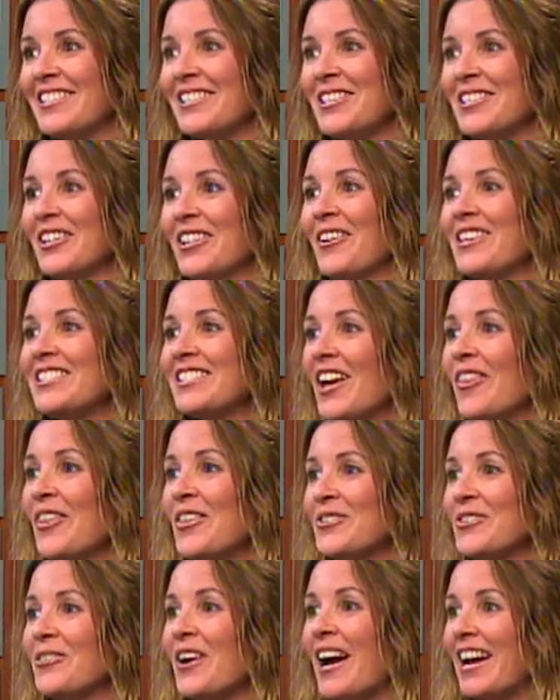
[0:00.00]
So let's get this
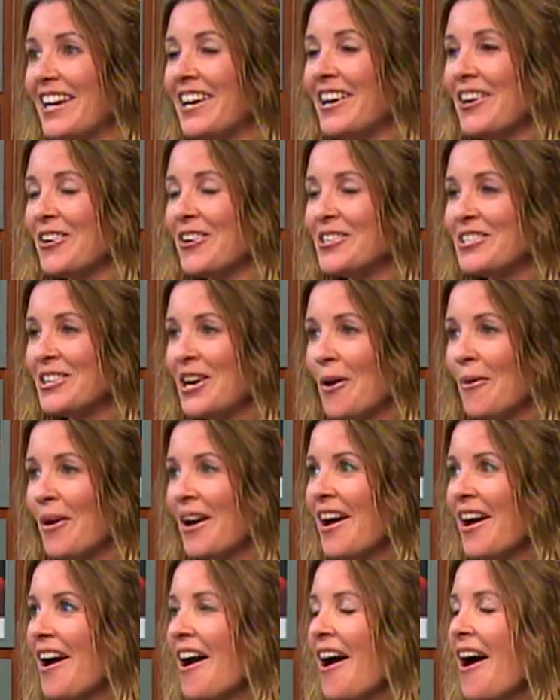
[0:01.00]
right here, shall we?
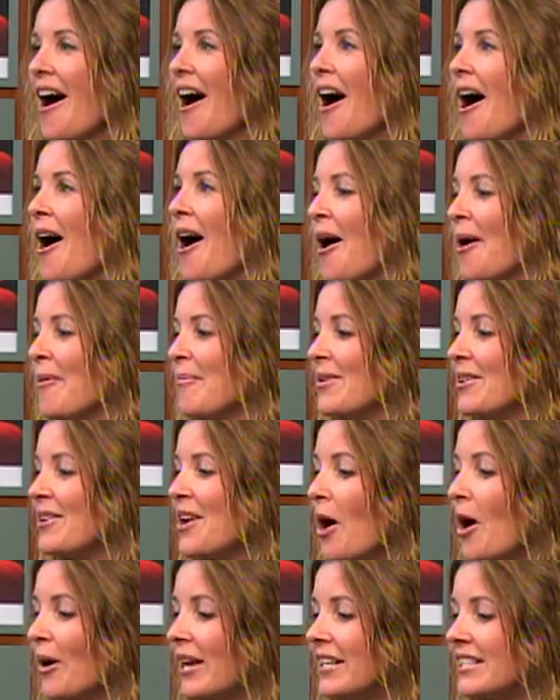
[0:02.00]
Um,
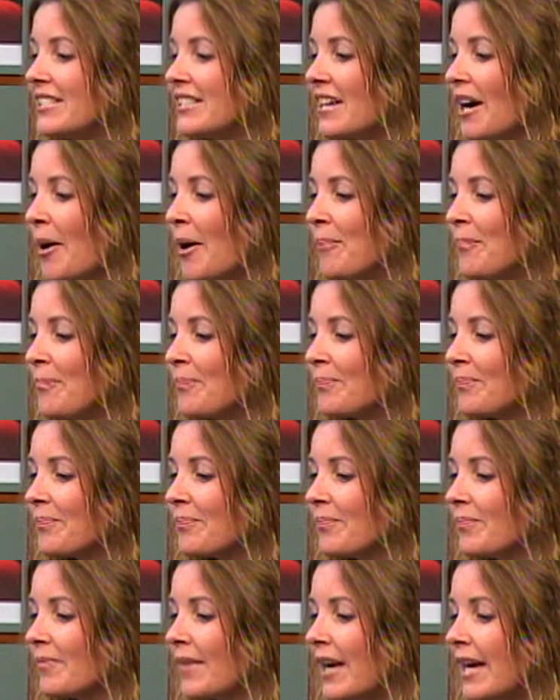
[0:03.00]
no, it's um,
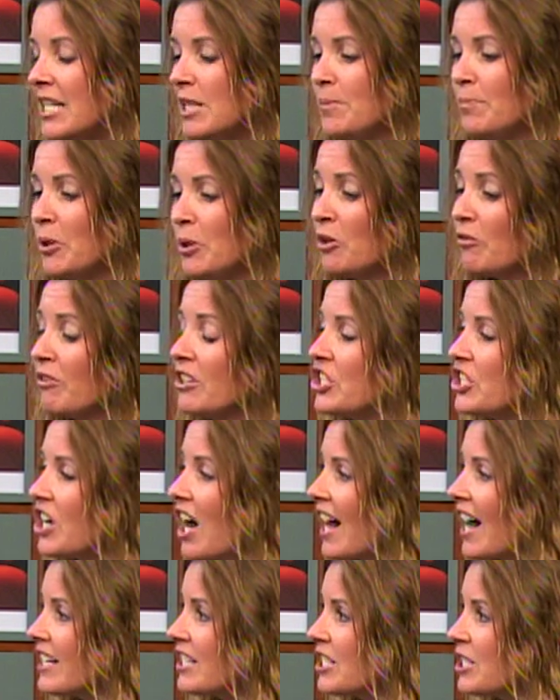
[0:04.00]
it's beautifully
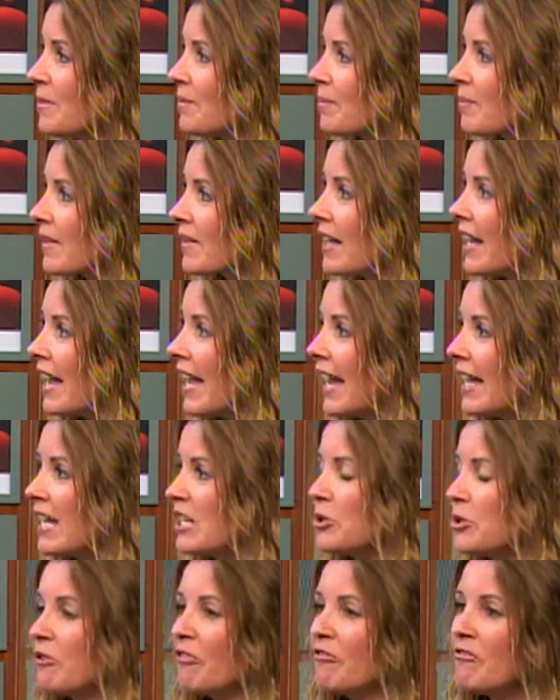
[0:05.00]
shot. And it
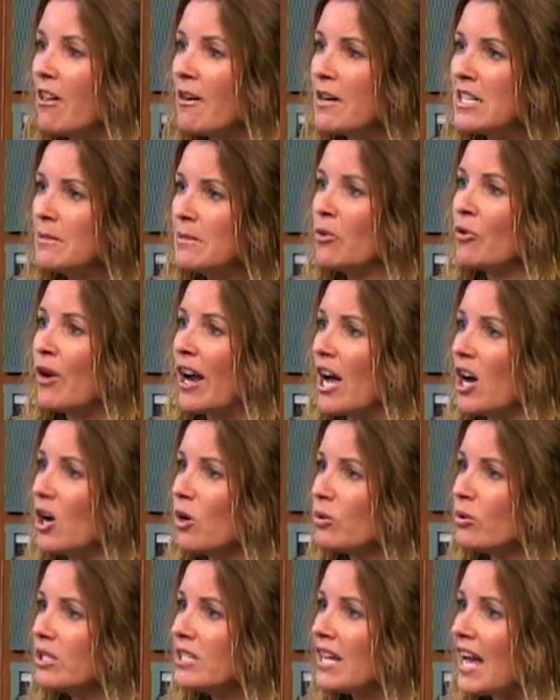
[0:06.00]
sort of follows them
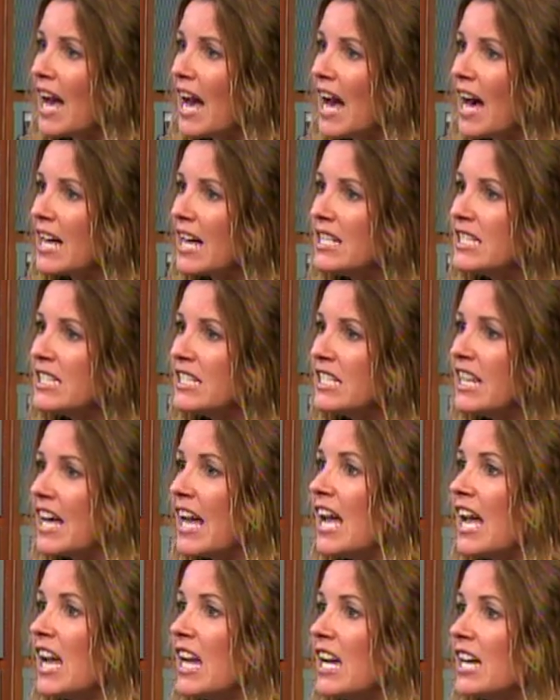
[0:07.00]
around as
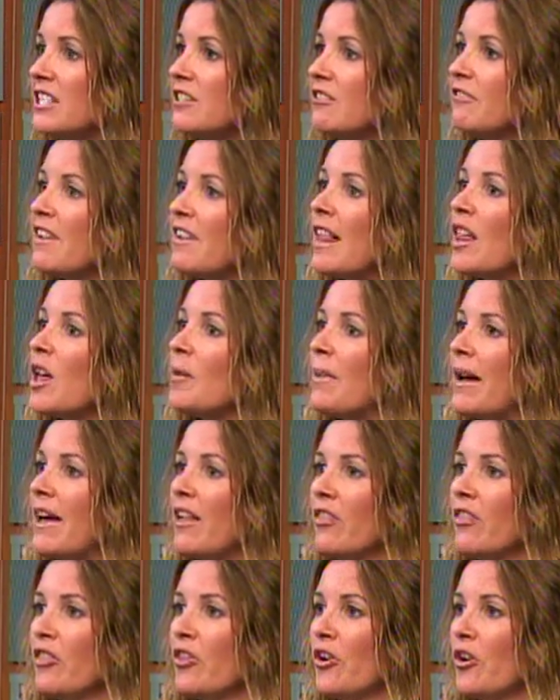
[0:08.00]
they develop.
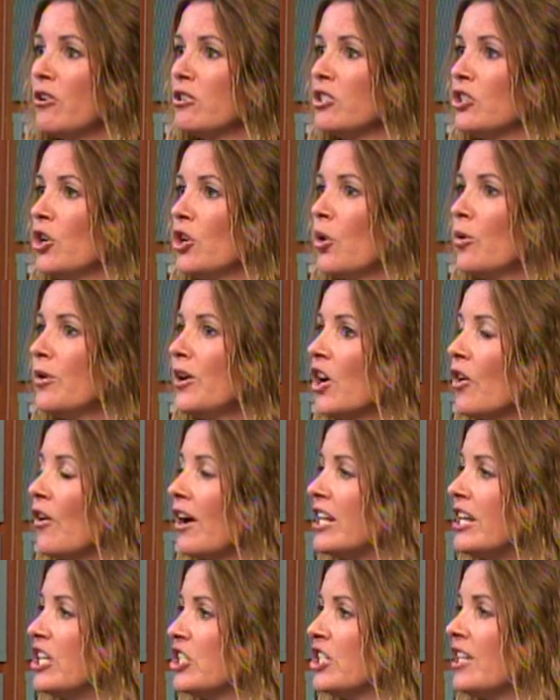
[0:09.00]
And there is no
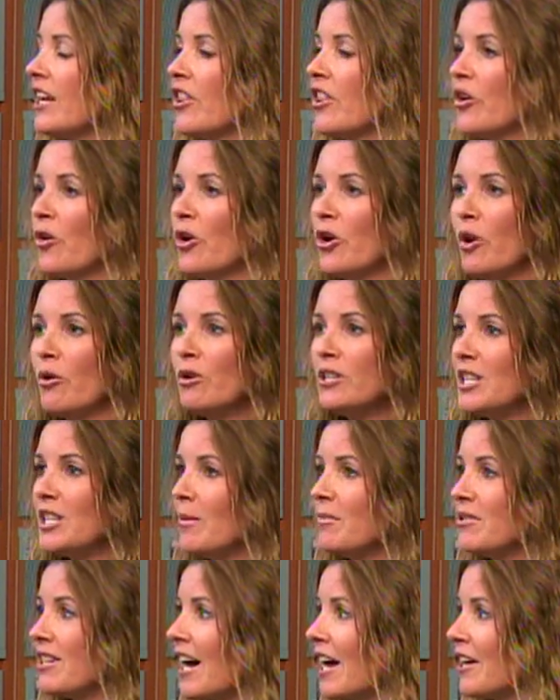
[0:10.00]
narration and there are no
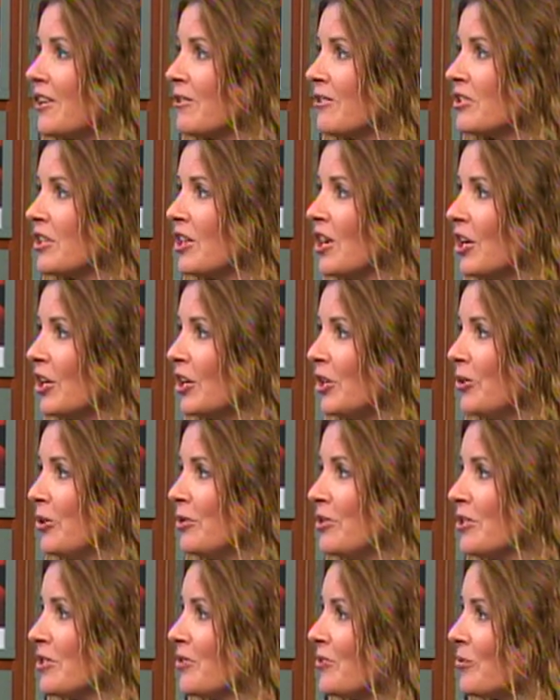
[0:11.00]
subtitles. You
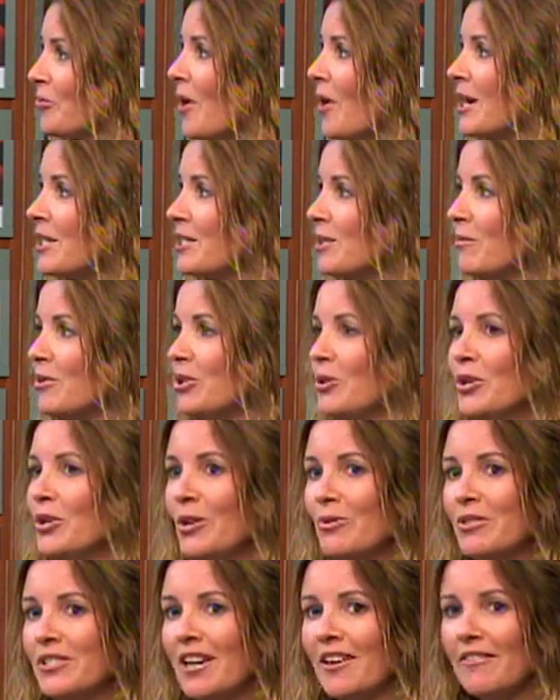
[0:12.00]
just watch them do cute
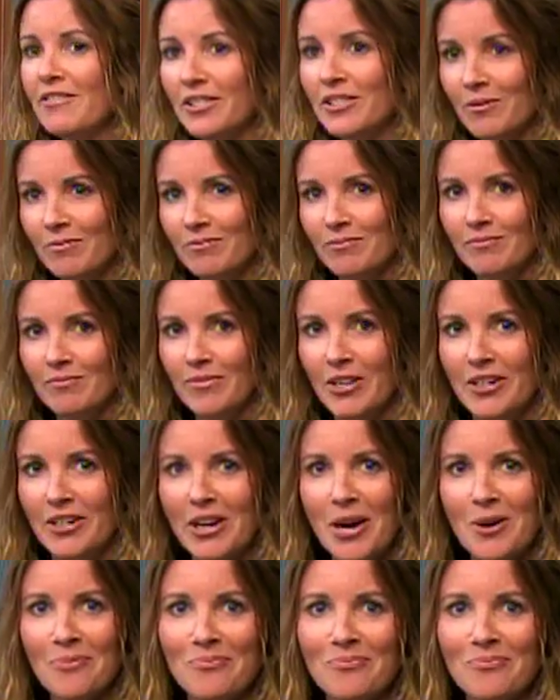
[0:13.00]
stuff. So here you go.